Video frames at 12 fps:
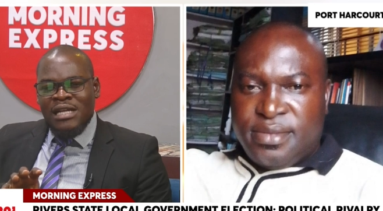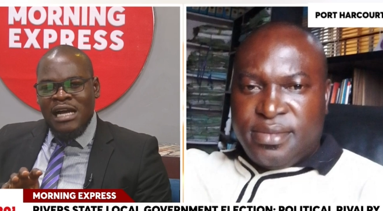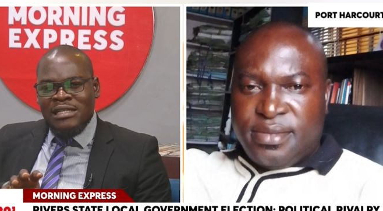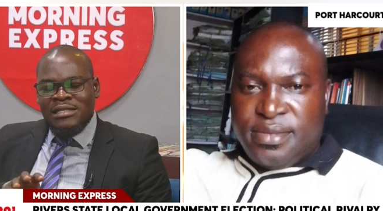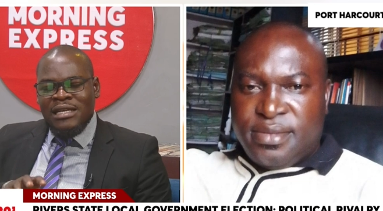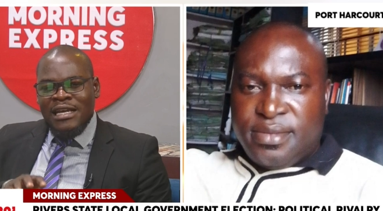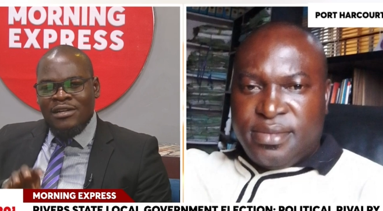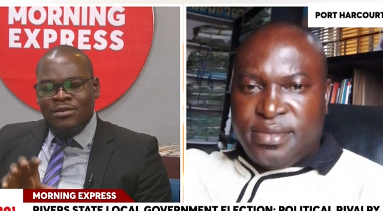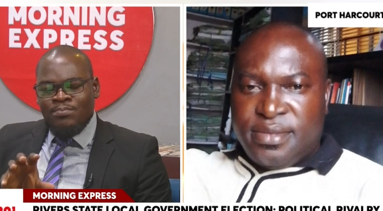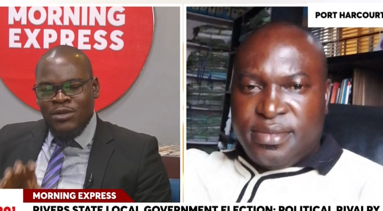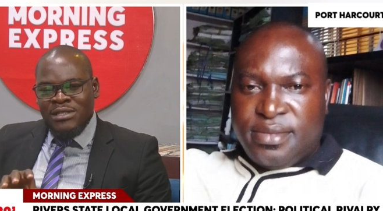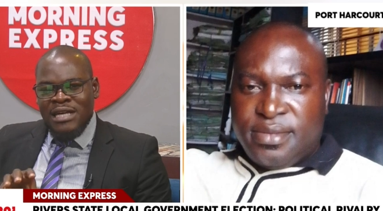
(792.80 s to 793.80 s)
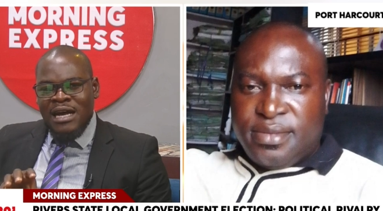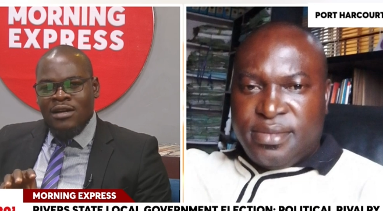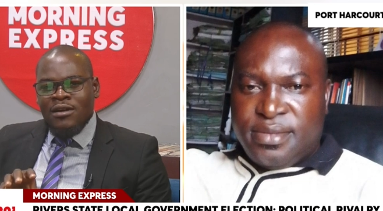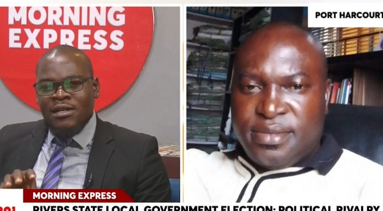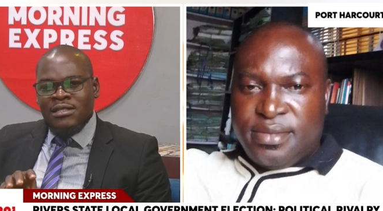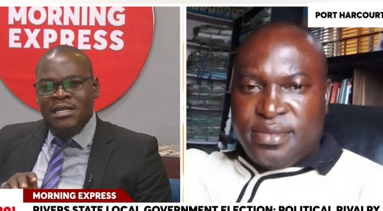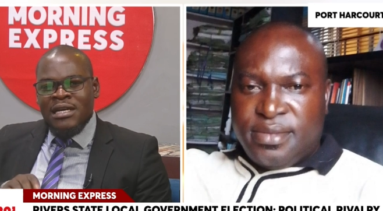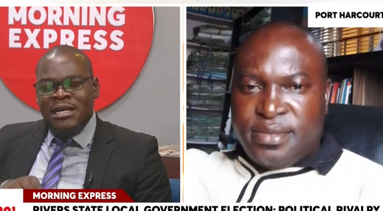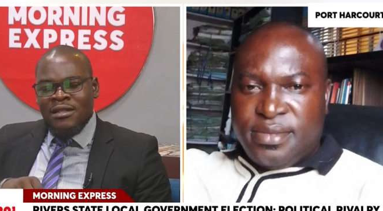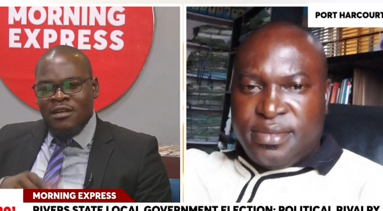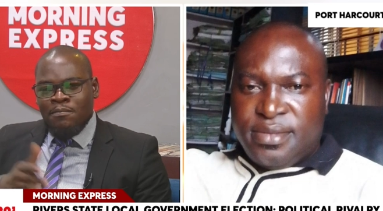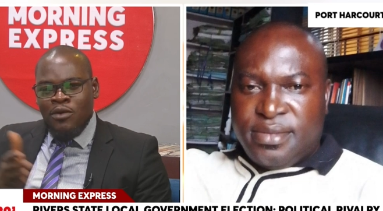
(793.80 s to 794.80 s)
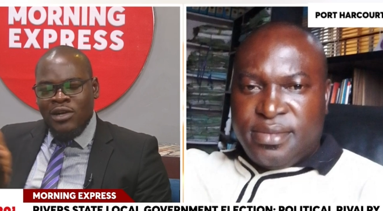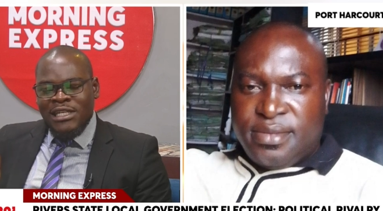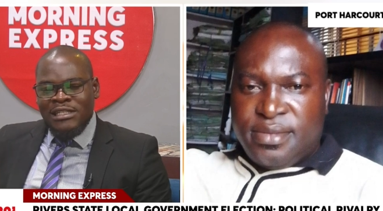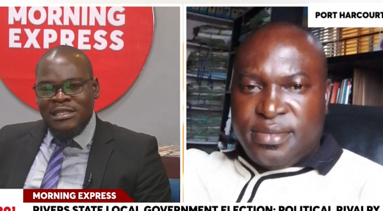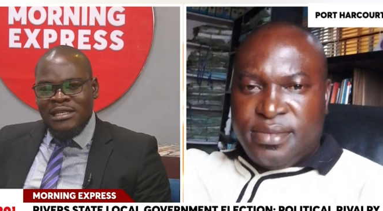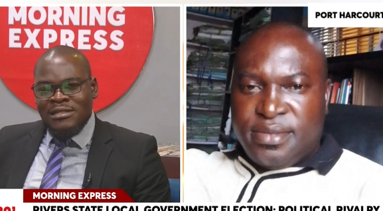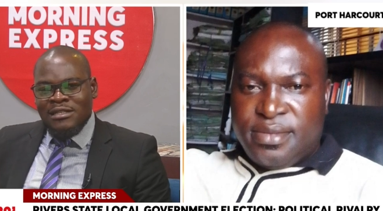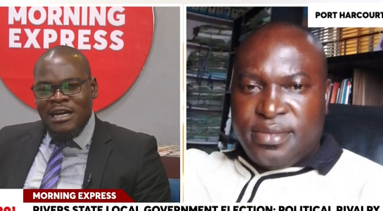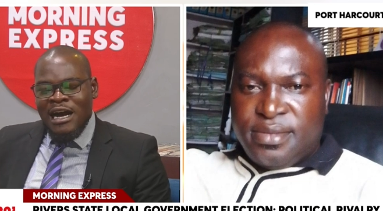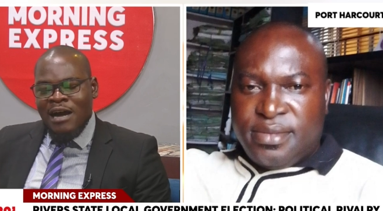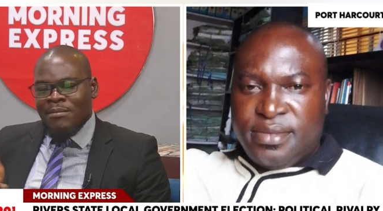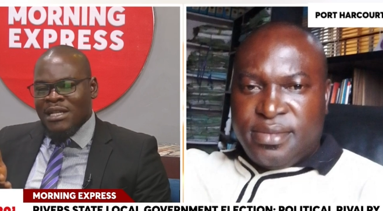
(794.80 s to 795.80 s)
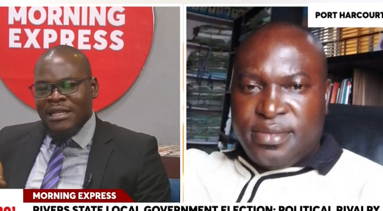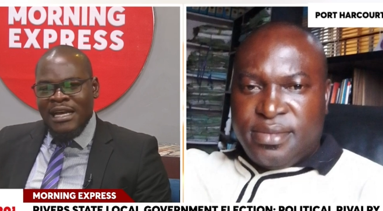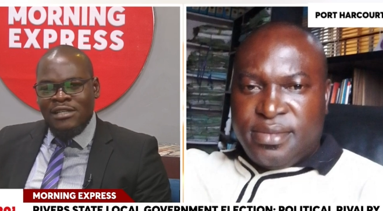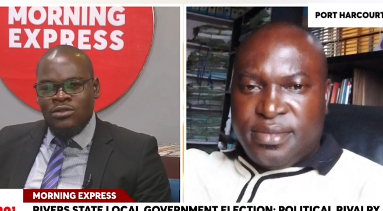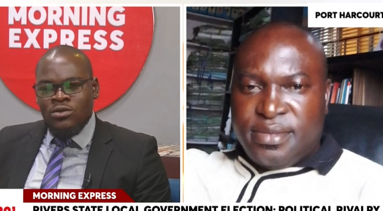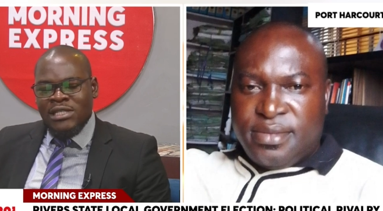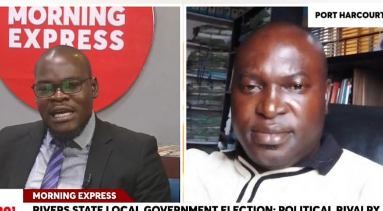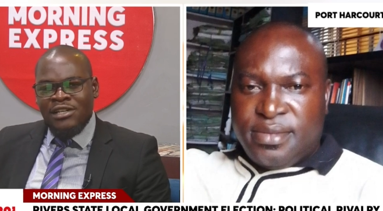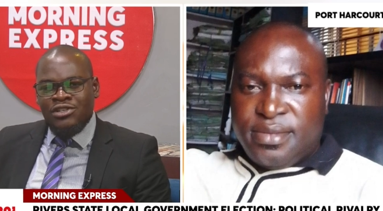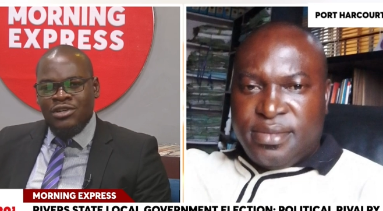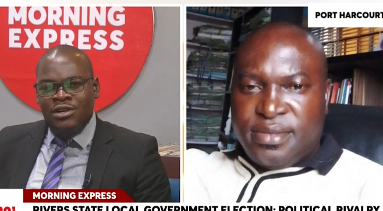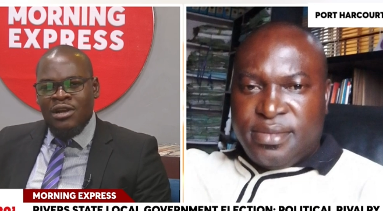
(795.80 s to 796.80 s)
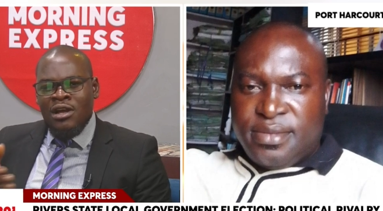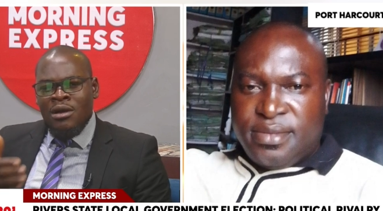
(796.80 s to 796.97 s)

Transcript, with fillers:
Speaker 1: that in Port the polity is calm and there is no tension.